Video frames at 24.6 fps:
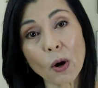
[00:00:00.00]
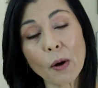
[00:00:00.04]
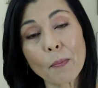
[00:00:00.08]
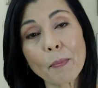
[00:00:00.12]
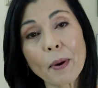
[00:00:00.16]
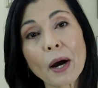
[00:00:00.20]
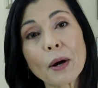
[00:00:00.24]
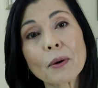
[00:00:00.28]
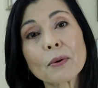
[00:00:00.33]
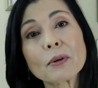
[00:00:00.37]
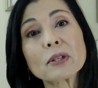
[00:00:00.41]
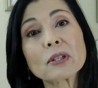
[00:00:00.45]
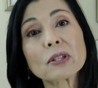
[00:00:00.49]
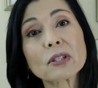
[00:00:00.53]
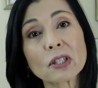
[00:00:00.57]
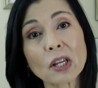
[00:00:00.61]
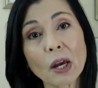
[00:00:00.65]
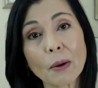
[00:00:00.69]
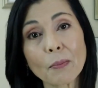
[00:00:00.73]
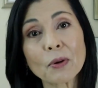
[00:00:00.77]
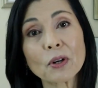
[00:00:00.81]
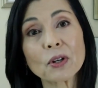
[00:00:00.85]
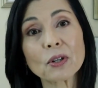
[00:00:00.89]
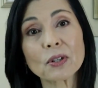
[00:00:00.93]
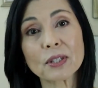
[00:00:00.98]
about
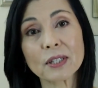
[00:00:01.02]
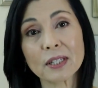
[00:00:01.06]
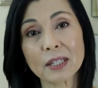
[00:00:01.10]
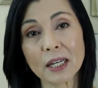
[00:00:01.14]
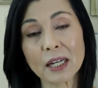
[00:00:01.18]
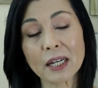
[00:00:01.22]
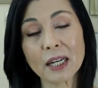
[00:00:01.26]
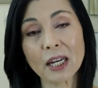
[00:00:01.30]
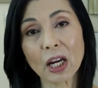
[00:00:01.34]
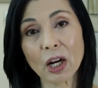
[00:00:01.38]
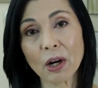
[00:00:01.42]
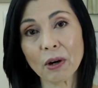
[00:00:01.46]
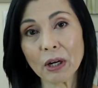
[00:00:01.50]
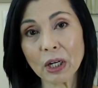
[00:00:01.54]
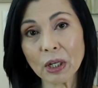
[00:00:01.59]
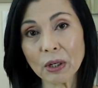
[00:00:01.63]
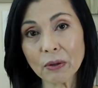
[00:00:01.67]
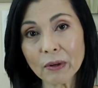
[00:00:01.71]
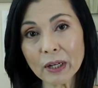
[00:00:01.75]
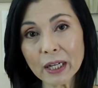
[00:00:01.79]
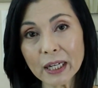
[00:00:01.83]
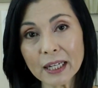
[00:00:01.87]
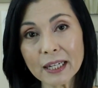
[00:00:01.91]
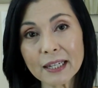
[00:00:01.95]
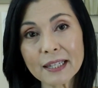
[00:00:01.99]
summer skincare
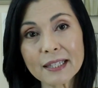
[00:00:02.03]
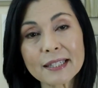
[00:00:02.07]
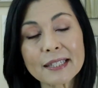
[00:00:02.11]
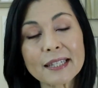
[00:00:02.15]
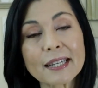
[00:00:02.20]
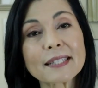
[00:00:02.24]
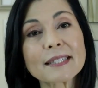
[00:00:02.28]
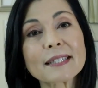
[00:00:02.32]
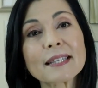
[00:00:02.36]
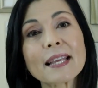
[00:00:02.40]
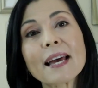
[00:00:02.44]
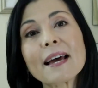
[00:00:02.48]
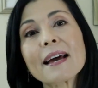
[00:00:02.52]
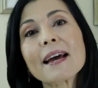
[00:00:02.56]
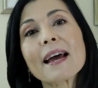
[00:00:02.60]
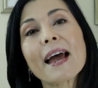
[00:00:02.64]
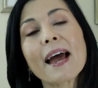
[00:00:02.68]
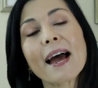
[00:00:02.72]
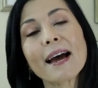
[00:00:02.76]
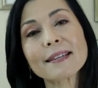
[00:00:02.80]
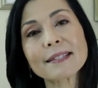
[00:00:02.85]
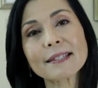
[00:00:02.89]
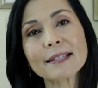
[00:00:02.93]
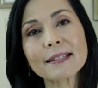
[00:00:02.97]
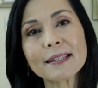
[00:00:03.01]
ingredients is that
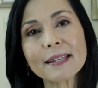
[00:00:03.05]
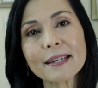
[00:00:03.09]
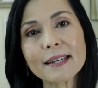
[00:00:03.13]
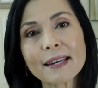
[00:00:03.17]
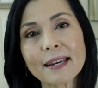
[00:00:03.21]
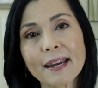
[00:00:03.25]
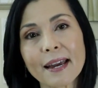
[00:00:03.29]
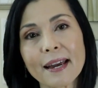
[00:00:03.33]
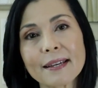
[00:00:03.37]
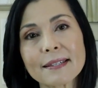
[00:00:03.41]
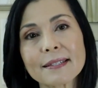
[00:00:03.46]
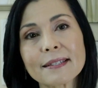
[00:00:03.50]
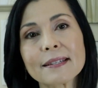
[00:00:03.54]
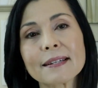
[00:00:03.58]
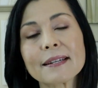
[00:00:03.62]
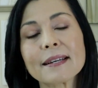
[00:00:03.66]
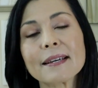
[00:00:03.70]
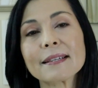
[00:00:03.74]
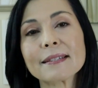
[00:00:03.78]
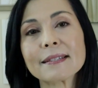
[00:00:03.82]
azelaic acid